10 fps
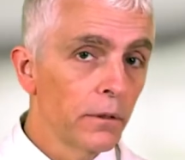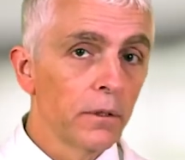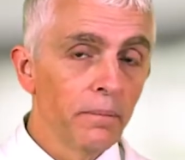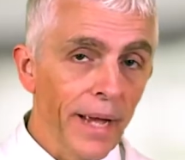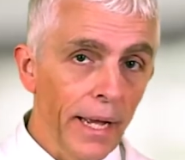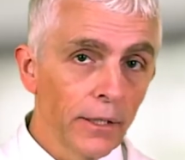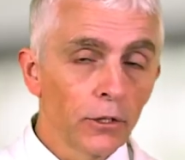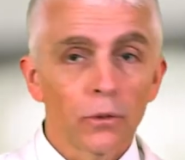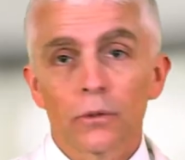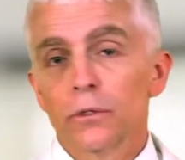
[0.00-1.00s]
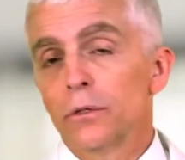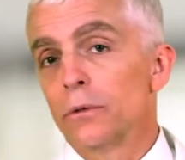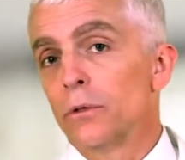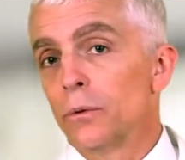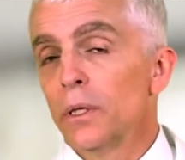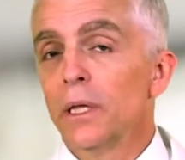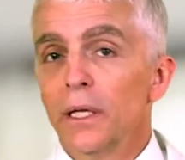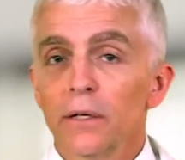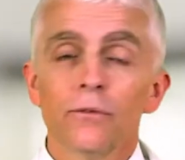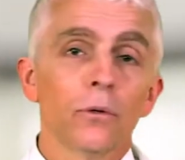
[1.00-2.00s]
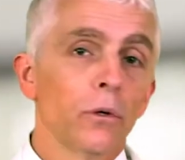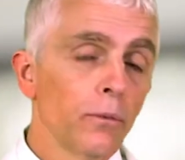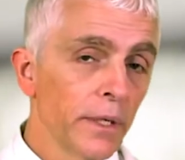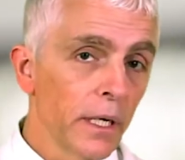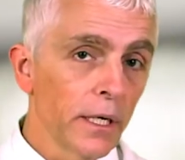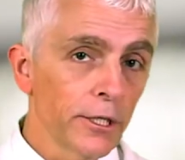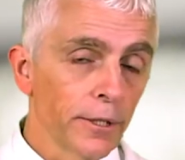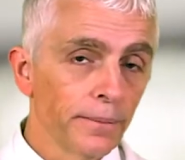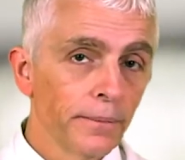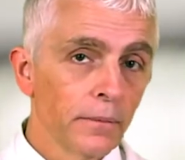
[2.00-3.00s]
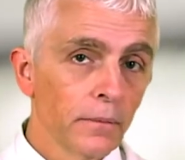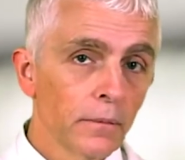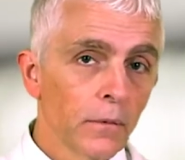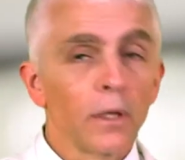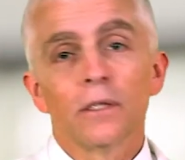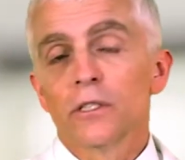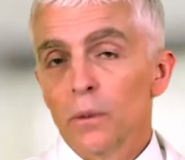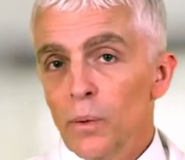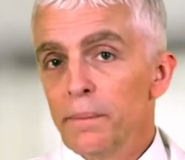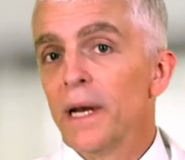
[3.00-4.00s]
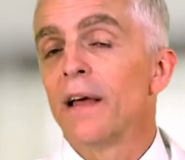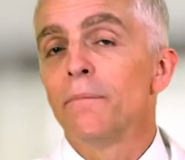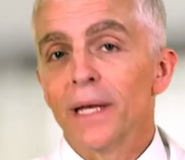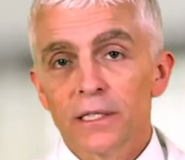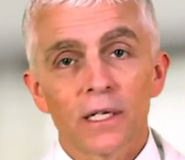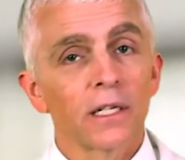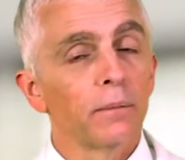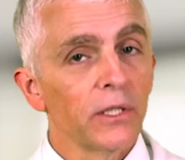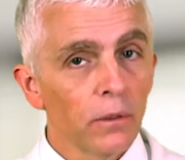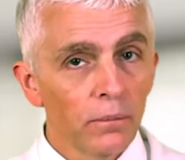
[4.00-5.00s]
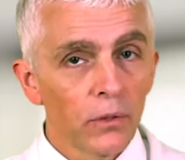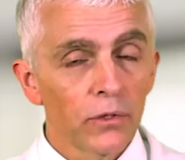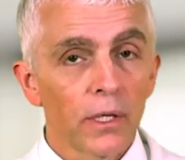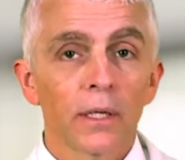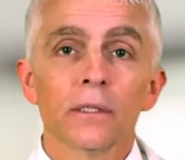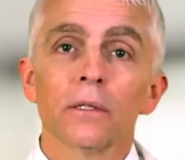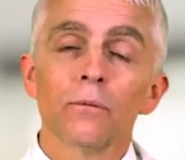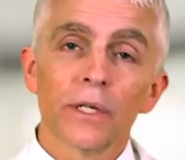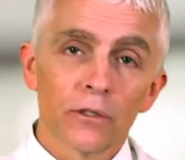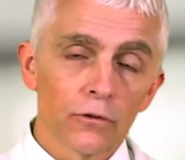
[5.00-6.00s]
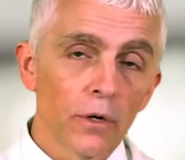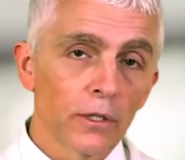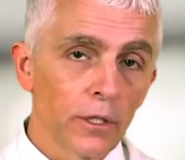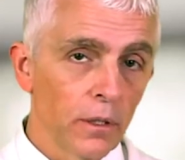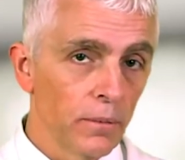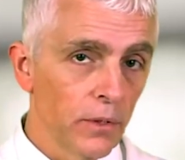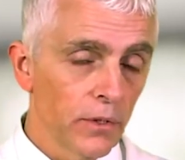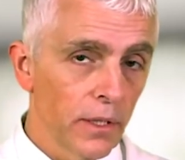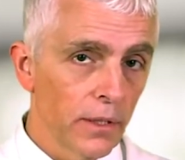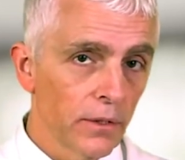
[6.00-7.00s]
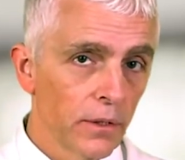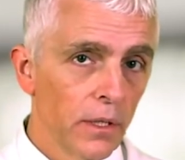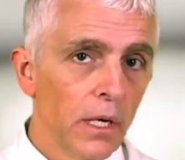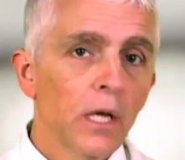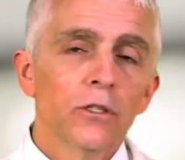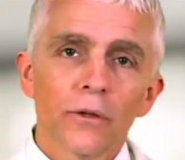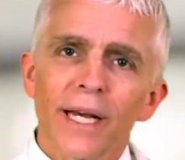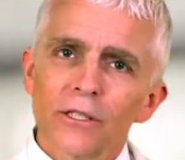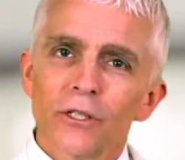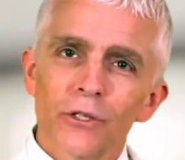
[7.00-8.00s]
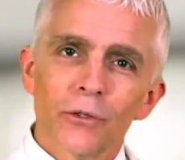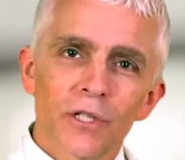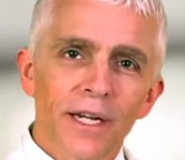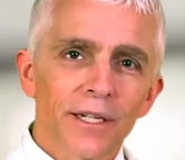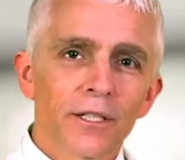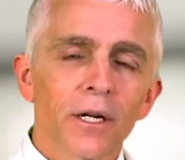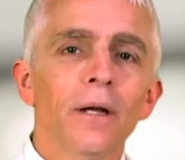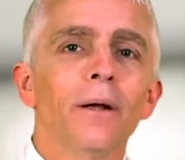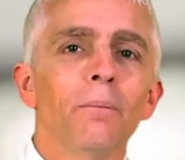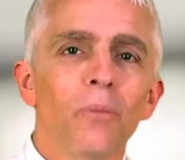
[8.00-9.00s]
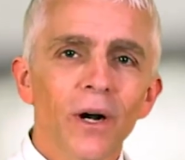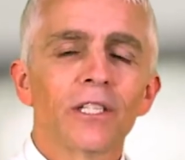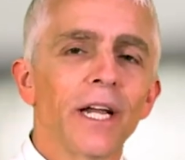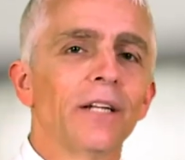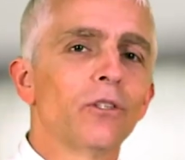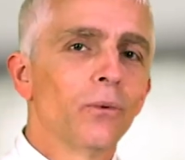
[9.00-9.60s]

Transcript: to match, or to do a lift or a reduction. And some women have mastectomies on both sides and reconstruction on both sides. So that's a two-stage breast cancer